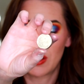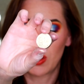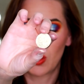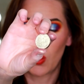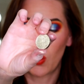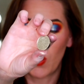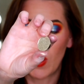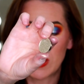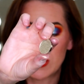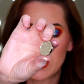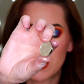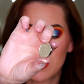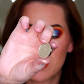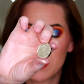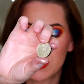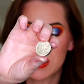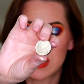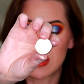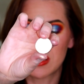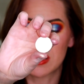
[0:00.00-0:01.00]
Wait till you
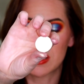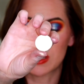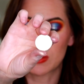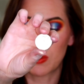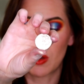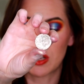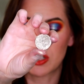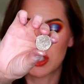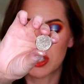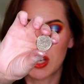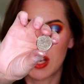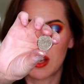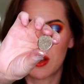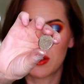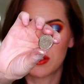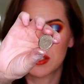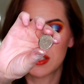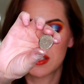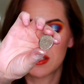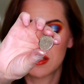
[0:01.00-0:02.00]
see this swatched
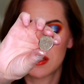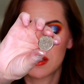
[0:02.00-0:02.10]
out.